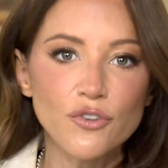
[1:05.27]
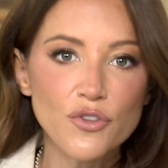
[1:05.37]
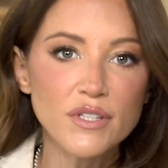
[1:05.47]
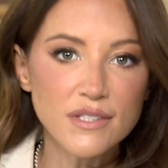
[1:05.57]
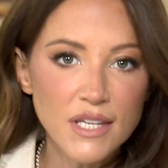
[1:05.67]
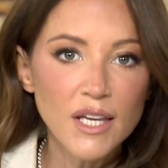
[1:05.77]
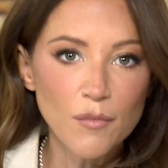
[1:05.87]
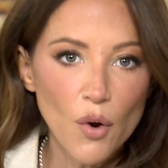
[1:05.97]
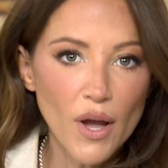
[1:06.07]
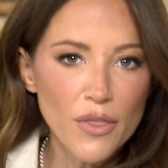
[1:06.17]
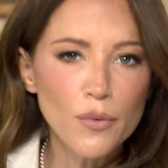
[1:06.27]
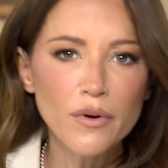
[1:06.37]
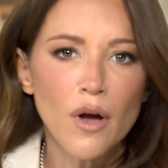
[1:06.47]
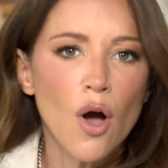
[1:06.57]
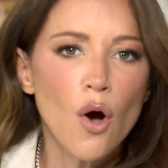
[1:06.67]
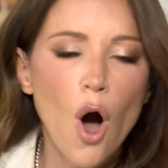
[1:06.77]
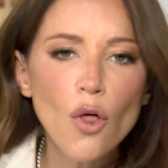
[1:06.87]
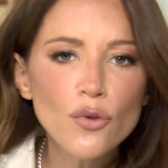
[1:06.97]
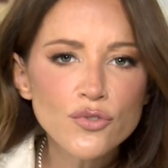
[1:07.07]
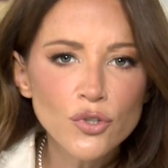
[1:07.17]
thing for this team. Okay, there were
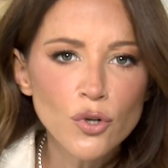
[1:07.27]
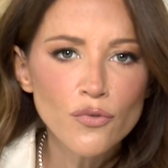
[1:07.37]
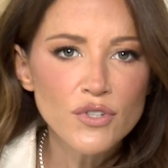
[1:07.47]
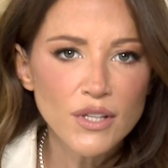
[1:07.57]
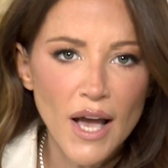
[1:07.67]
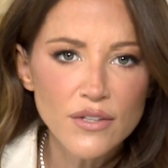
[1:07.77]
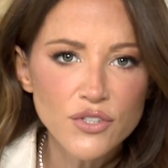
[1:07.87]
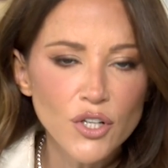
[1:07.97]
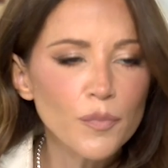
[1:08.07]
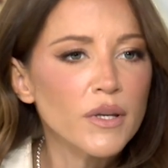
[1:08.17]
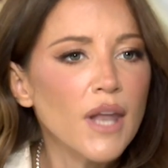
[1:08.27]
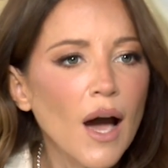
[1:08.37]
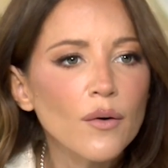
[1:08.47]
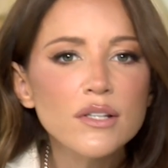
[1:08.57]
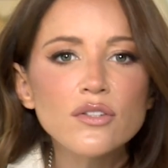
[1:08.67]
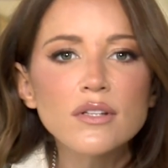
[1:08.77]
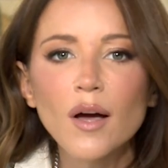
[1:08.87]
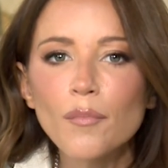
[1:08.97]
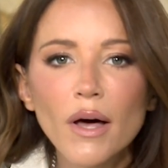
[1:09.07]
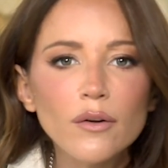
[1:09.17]
all those turnovers last year, but now he's just
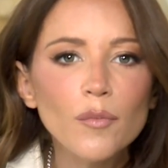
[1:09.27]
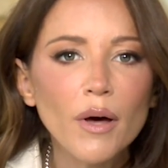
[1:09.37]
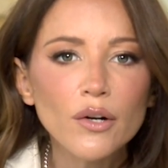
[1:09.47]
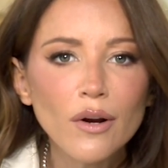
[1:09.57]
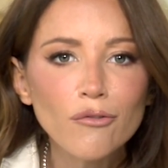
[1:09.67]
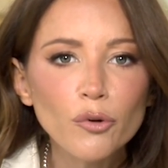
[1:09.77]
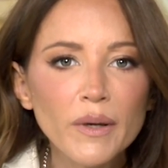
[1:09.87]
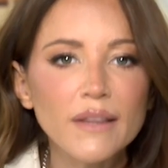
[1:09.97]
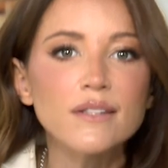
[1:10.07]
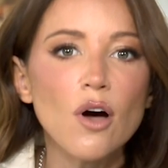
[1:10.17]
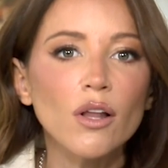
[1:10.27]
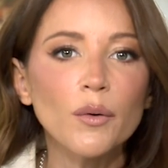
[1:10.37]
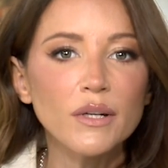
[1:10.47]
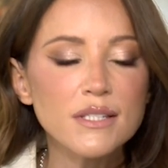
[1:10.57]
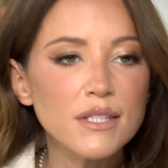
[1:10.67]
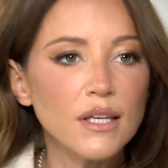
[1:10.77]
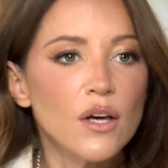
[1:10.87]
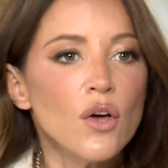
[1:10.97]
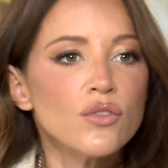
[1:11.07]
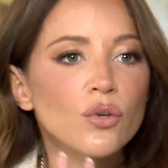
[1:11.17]
gotten better and better every week. That's all I want to
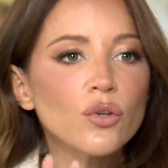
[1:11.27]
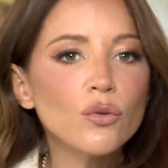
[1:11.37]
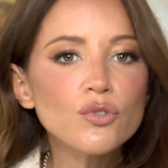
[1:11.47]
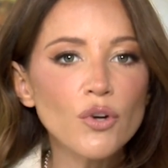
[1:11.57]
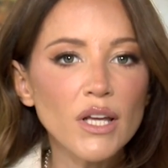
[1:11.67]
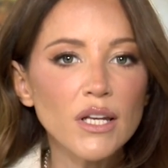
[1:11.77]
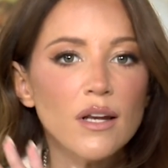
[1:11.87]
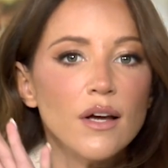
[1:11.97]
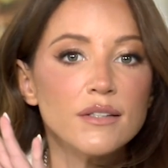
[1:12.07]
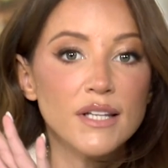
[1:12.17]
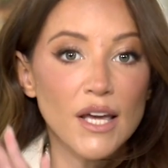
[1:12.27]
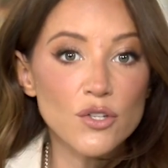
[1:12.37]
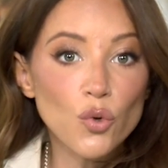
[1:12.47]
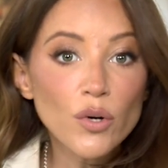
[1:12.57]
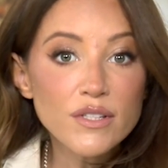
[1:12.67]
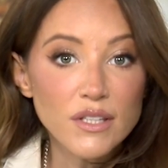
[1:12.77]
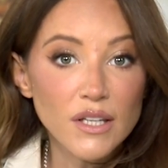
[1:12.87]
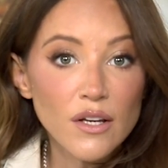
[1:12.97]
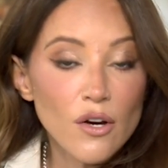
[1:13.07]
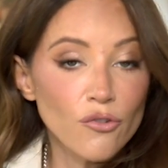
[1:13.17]
see. So huge credit to Ken
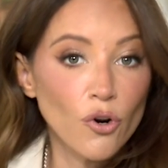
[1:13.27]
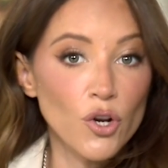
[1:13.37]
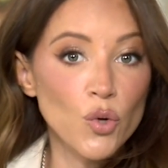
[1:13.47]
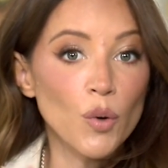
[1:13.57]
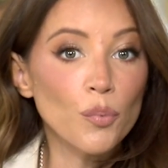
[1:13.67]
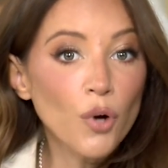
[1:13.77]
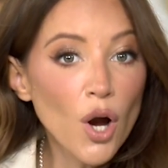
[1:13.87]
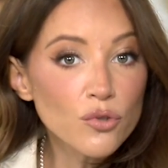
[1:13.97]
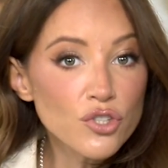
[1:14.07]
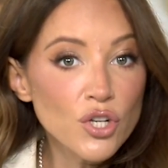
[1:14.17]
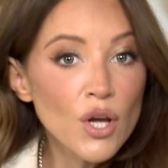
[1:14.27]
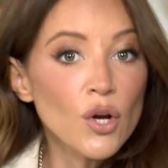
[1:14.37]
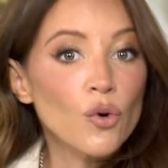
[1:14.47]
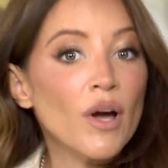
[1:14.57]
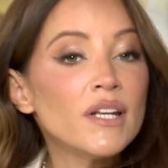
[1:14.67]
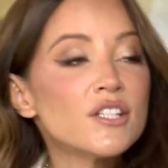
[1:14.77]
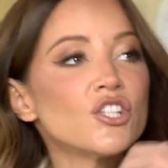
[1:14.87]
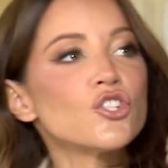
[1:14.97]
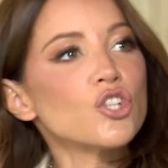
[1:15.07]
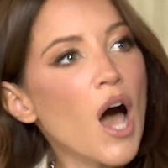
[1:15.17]
Dorsey for a new approach. Credit
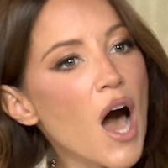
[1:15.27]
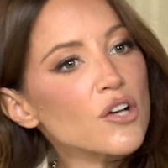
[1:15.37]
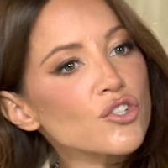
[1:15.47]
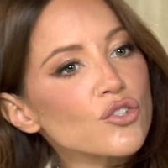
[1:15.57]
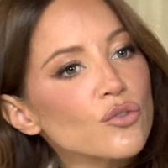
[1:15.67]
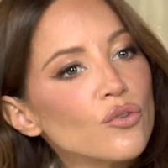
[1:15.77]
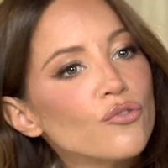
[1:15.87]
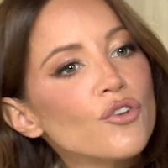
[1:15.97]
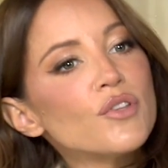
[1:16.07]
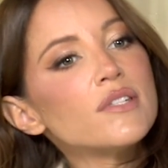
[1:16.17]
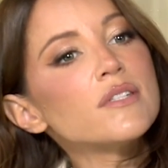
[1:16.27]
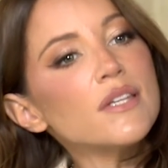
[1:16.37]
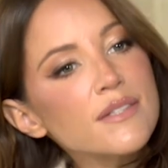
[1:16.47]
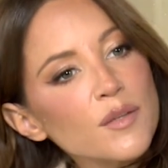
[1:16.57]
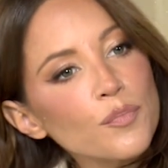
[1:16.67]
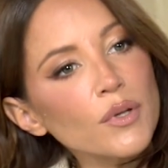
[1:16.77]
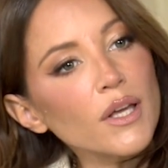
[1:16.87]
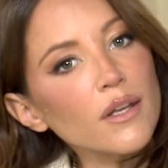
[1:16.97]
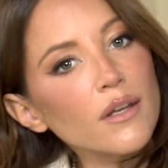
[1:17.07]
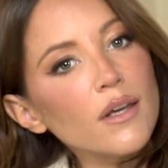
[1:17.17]
to Josh for the
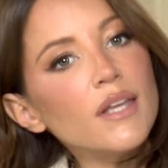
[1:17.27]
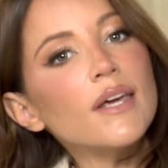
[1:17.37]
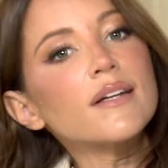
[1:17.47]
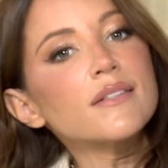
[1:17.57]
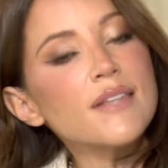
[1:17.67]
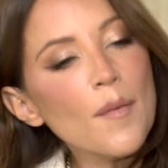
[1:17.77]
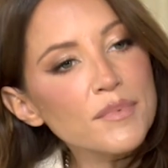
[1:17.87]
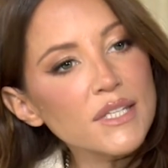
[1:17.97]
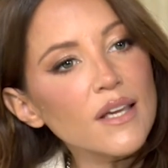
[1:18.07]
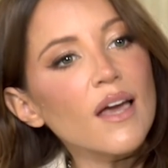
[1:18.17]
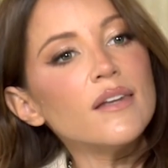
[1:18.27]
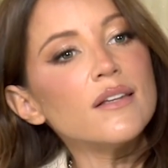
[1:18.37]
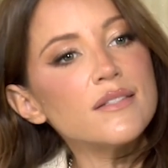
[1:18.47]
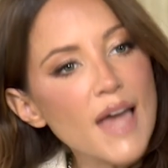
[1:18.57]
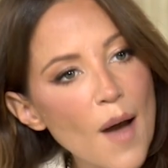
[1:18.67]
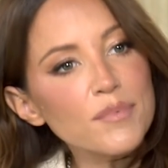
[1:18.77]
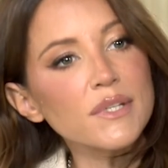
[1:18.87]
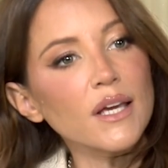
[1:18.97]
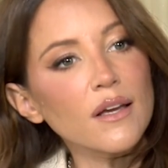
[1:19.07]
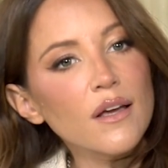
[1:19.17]
discipline in accepting and
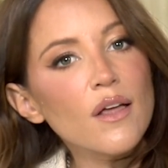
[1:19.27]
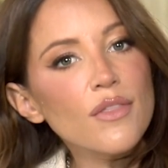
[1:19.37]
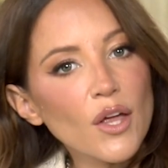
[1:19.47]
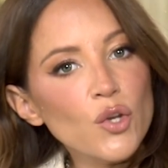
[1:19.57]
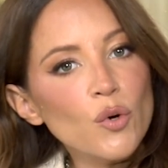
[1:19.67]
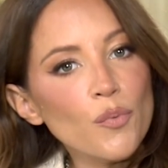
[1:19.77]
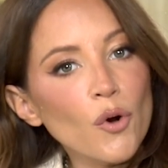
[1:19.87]
adapting that new